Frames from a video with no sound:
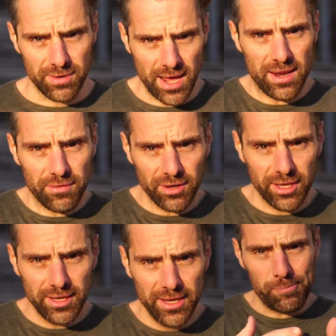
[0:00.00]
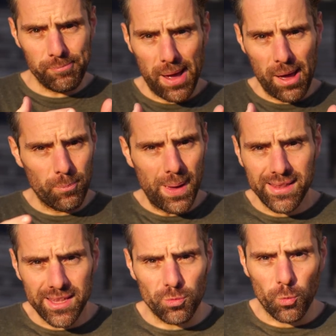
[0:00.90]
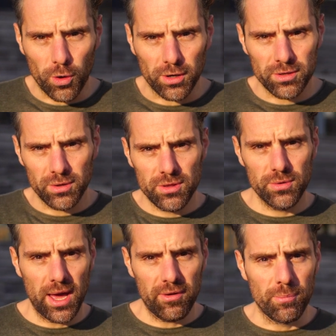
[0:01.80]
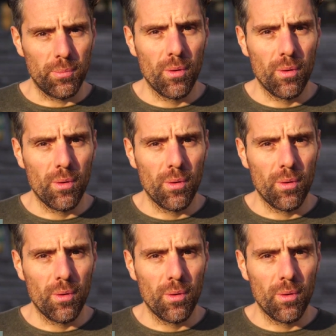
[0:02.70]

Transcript: natively and make this work so that you have